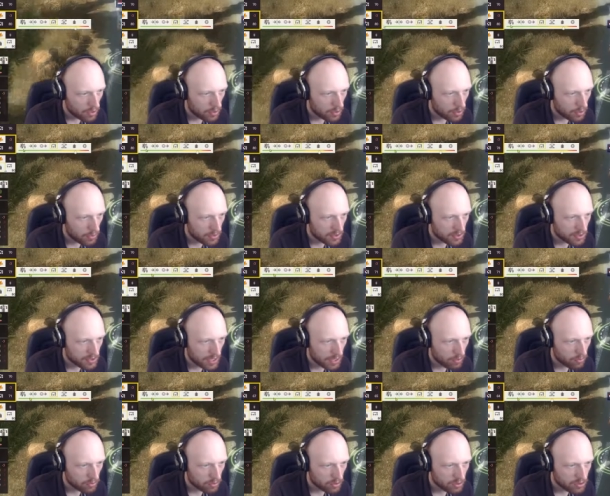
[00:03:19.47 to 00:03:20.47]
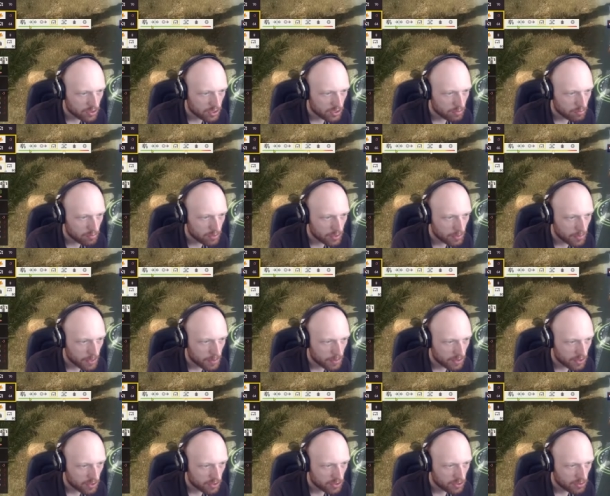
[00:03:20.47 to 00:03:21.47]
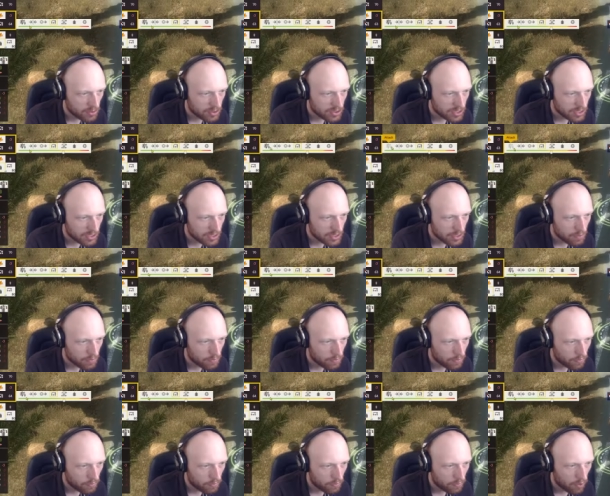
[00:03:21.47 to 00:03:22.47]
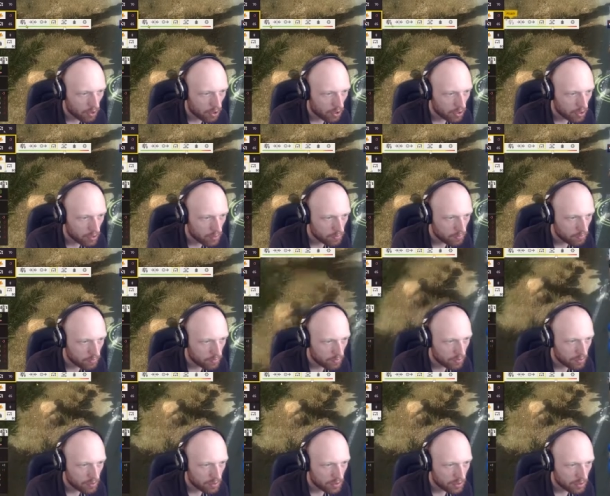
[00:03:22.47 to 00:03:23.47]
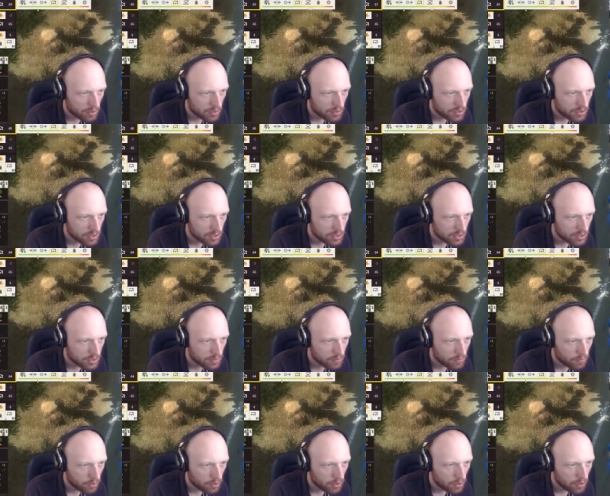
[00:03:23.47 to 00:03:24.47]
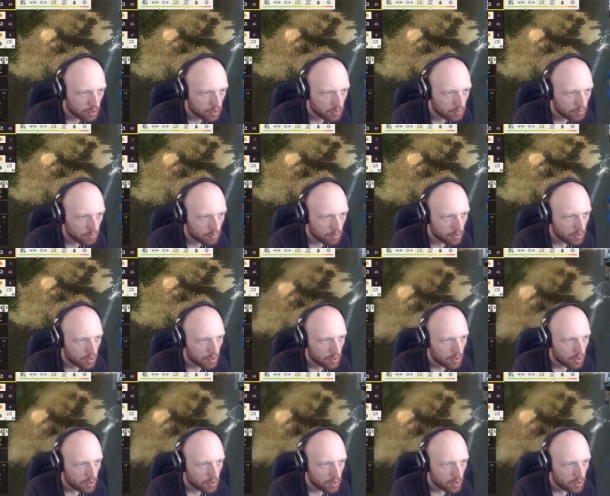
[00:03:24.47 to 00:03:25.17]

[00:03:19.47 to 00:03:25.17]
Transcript: Lower this down considerably, maybe like to a 65. 65.